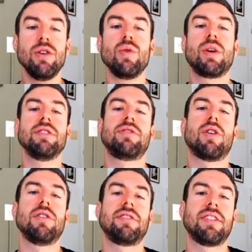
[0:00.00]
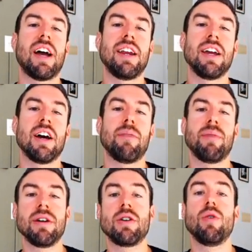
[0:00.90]
you can start signing up
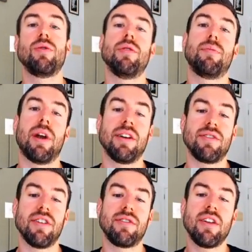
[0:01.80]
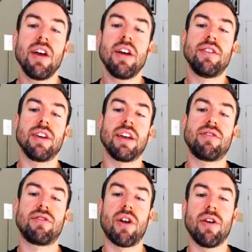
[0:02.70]
and go through the process to get
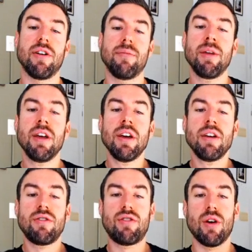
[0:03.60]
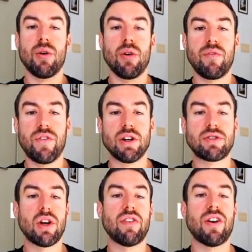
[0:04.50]
started. So
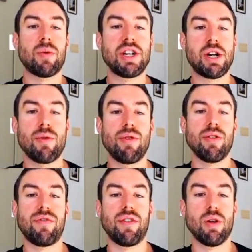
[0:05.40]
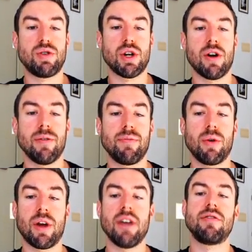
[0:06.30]
first off, I want to share with you the flow chart.
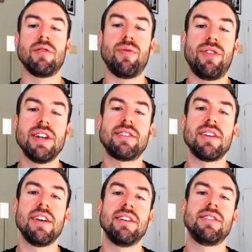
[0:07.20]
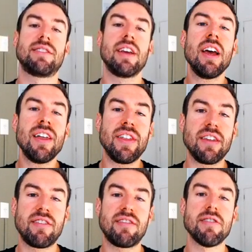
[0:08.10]
Okay, so this is
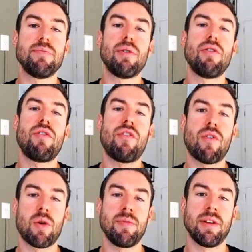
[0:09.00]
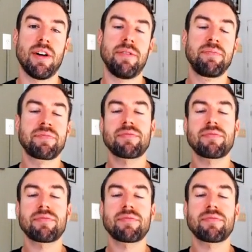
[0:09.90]
the simple formula